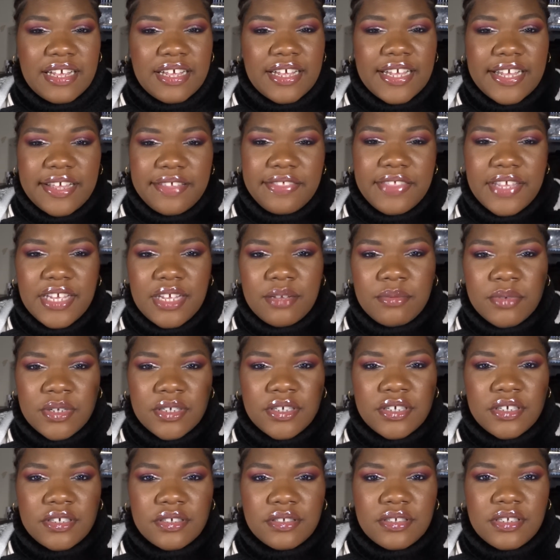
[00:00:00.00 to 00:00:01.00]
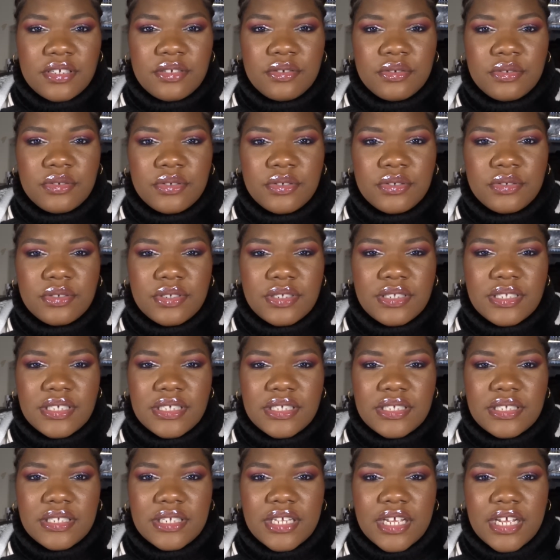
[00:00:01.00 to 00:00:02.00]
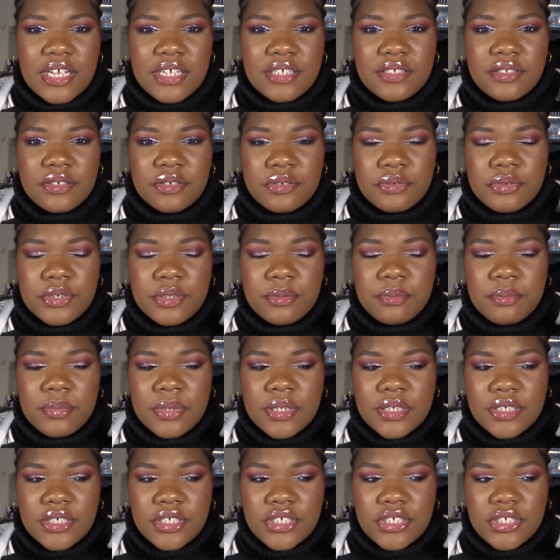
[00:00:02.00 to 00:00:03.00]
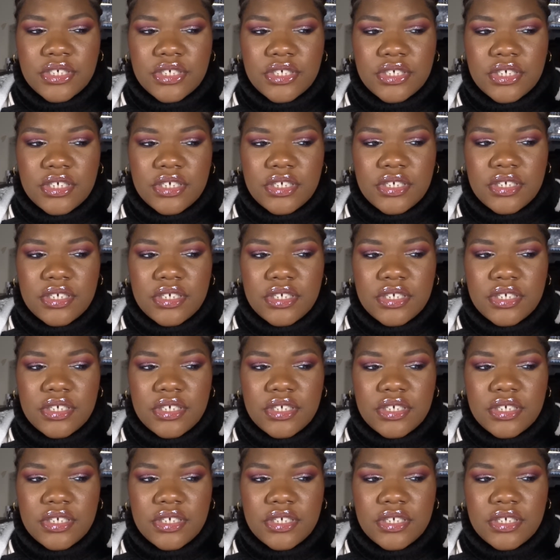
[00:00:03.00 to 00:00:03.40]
I think I'm going to continue to use this as a cream blush